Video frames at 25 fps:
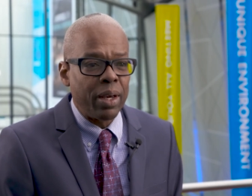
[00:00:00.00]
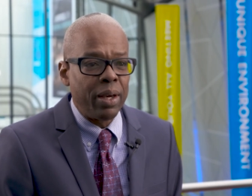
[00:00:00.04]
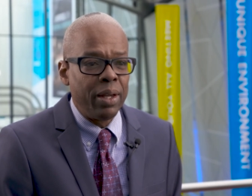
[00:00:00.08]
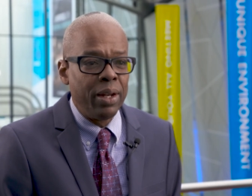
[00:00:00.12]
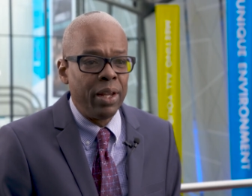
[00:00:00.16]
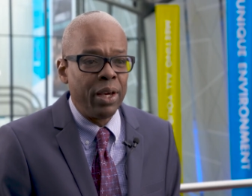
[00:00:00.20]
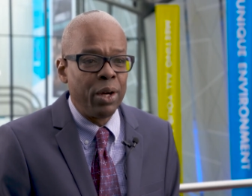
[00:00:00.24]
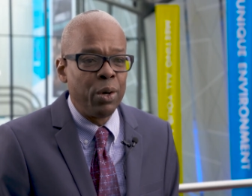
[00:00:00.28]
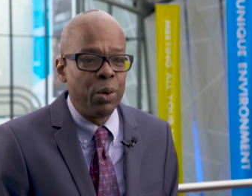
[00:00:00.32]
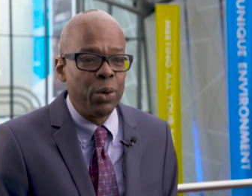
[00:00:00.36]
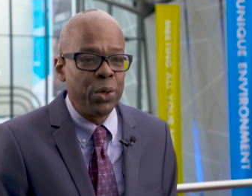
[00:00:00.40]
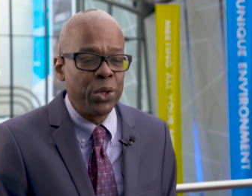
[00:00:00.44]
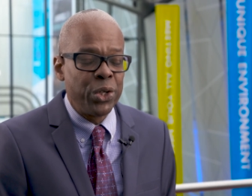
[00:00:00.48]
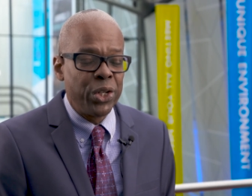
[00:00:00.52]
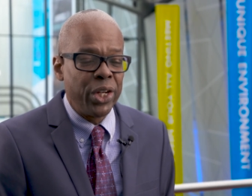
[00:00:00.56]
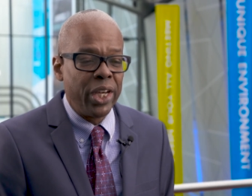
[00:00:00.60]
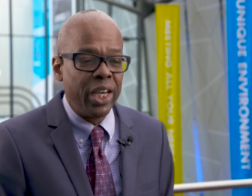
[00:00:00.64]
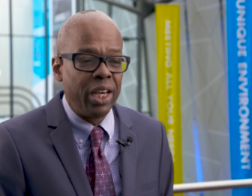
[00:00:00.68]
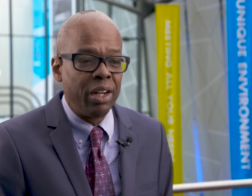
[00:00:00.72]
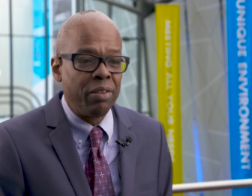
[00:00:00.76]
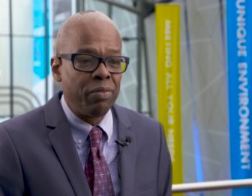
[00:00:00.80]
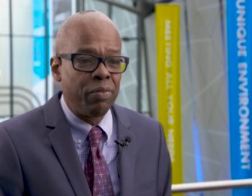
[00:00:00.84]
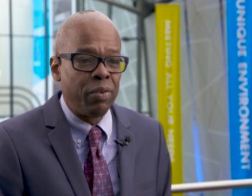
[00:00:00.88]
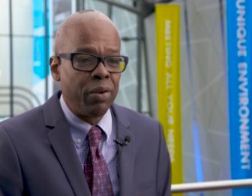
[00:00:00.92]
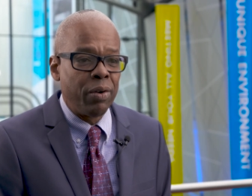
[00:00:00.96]

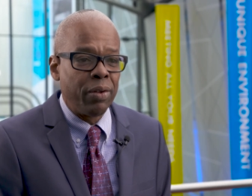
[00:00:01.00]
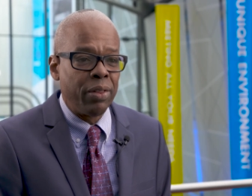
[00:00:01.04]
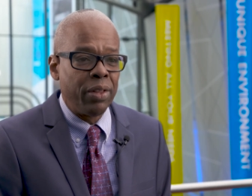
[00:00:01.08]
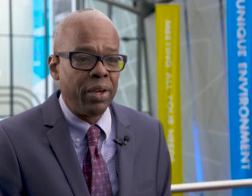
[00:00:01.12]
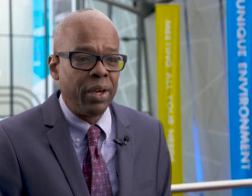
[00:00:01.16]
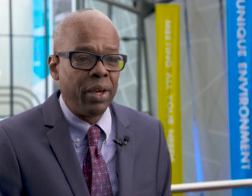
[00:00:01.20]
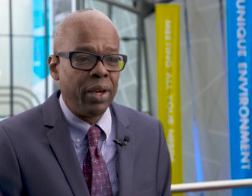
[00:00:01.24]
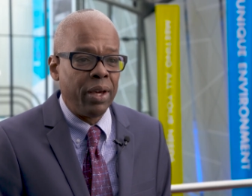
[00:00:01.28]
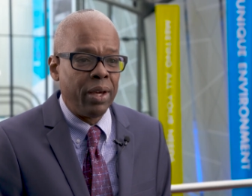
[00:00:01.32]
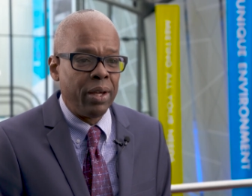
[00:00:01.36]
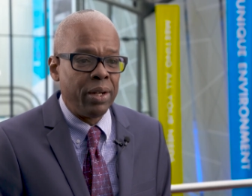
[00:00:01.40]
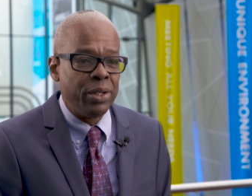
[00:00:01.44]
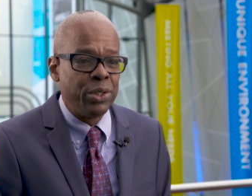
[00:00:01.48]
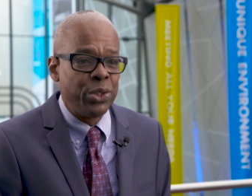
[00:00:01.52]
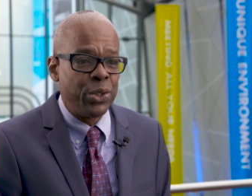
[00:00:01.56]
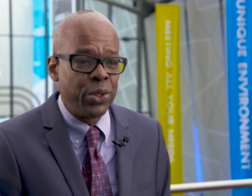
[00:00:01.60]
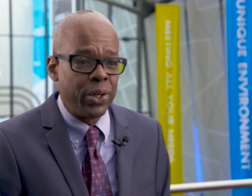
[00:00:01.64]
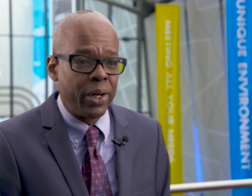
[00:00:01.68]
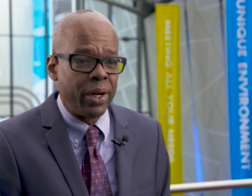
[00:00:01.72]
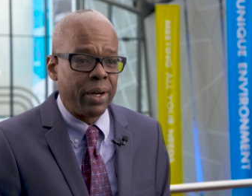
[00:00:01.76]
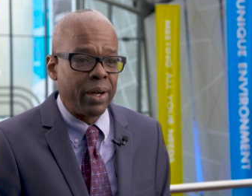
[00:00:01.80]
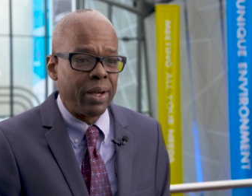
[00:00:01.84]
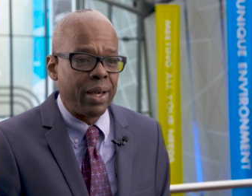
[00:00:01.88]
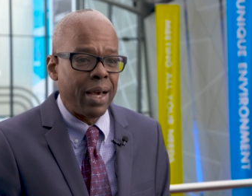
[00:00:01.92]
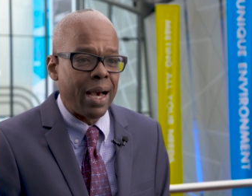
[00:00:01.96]
negotiate for the
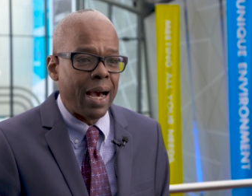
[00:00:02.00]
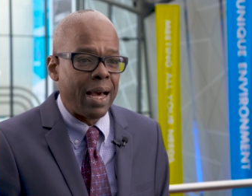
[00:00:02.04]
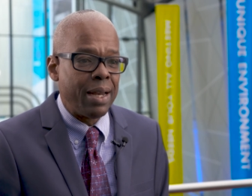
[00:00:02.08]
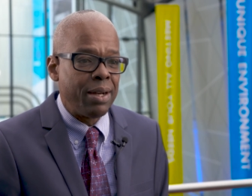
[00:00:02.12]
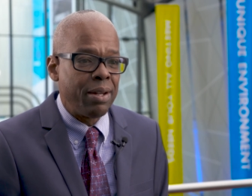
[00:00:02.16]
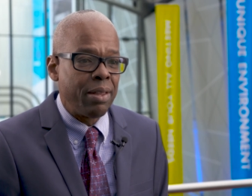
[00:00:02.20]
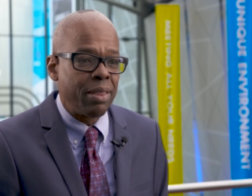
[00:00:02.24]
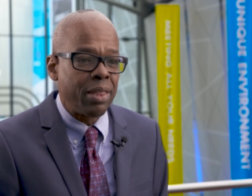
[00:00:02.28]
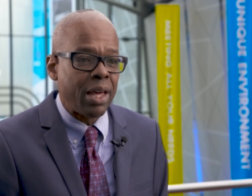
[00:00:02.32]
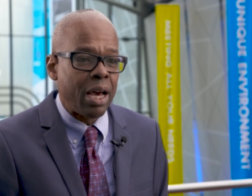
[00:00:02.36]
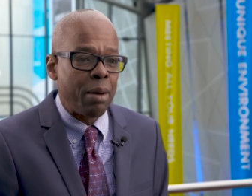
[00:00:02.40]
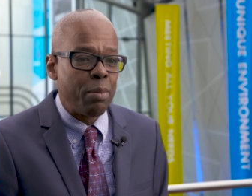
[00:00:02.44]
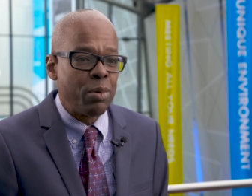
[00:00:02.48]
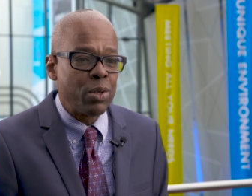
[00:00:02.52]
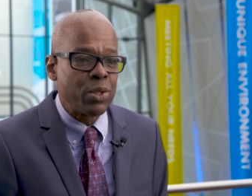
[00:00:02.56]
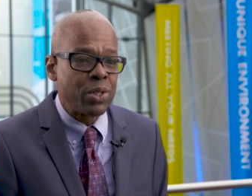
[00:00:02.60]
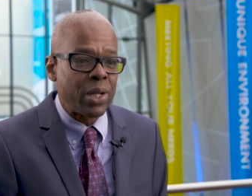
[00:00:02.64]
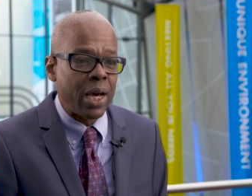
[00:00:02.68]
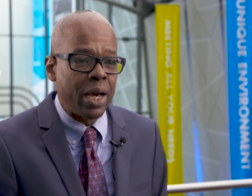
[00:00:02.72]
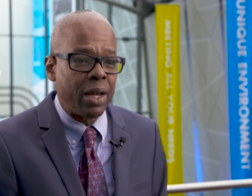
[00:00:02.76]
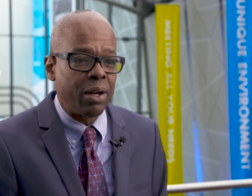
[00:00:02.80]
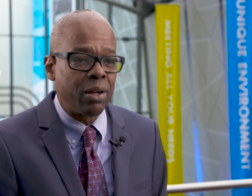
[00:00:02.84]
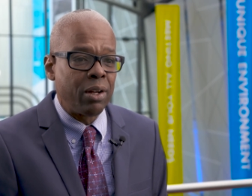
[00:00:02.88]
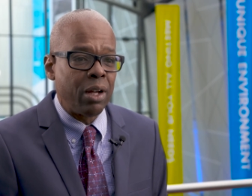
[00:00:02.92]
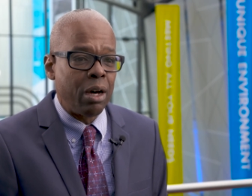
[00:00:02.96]
drug
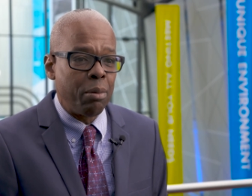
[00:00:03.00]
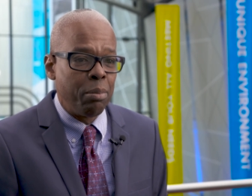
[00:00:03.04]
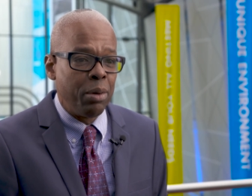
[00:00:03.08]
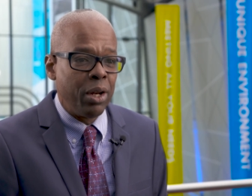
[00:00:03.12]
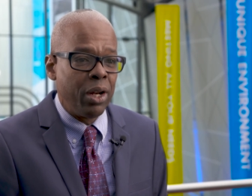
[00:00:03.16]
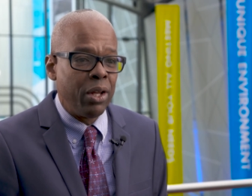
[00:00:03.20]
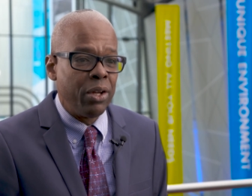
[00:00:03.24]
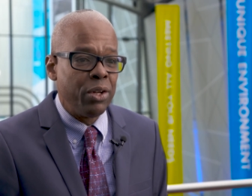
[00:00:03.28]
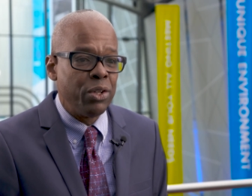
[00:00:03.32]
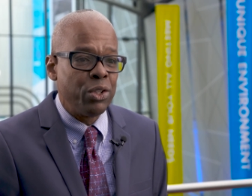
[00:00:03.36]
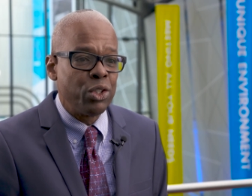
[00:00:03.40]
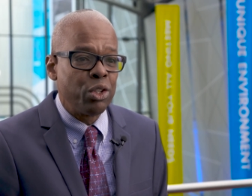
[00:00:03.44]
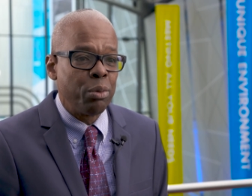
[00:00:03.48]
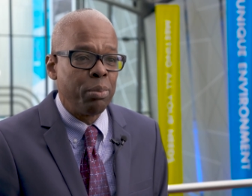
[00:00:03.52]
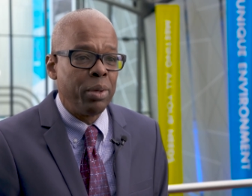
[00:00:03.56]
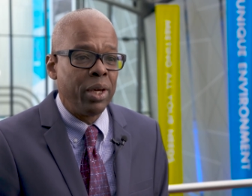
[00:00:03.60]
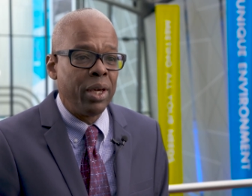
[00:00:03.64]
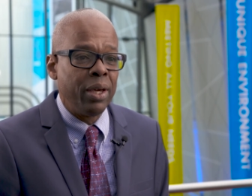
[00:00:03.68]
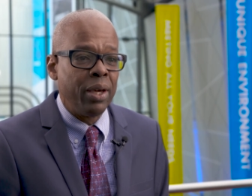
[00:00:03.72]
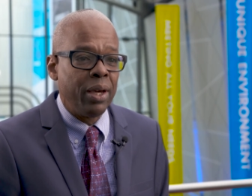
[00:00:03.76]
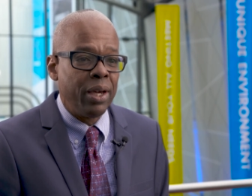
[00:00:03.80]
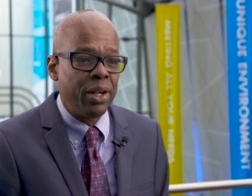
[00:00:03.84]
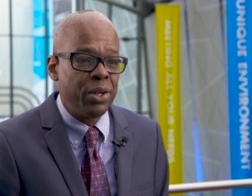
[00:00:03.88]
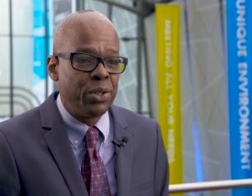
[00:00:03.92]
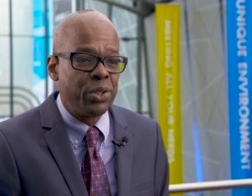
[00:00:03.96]
anti-thymocyte globulin to
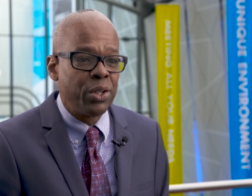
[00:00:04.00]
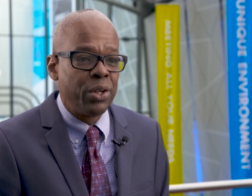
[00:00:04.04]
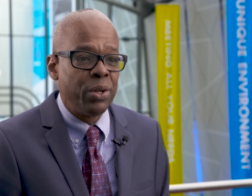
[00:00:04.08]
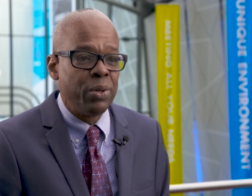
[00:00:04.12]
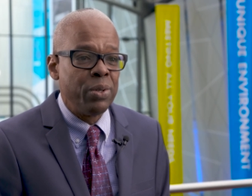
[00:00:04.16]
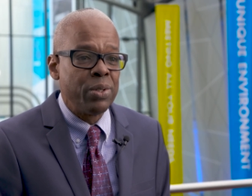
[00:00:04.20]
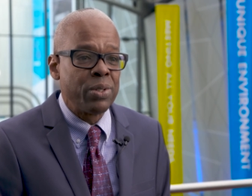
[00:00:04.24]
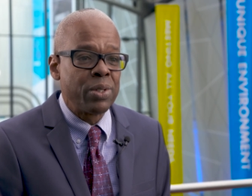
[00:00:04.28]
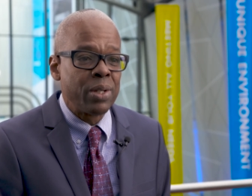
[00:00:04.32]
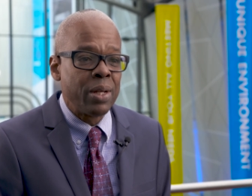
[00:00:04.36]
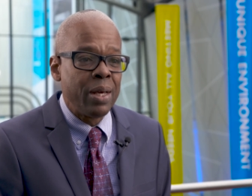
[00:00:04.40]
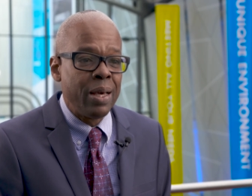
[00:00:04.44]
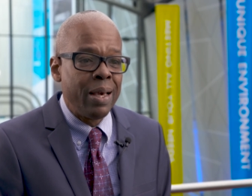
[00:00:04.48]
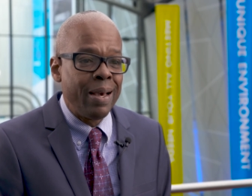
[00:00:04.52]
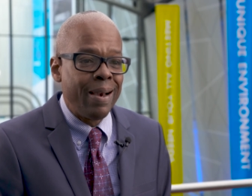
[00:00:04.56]
be introduced